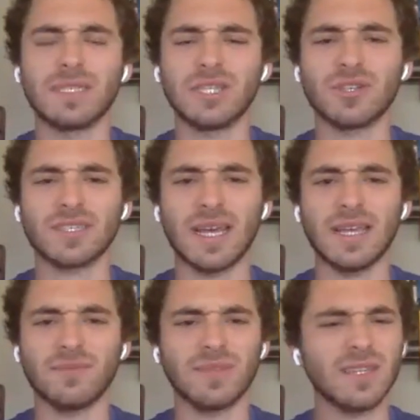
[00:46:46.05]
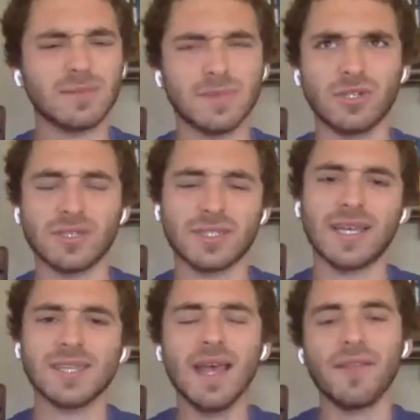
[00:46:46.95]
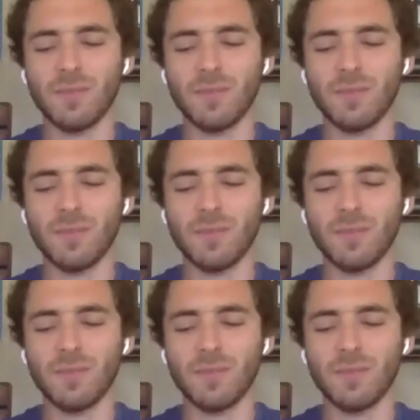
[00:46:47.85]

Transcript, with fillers: material science, I think material science,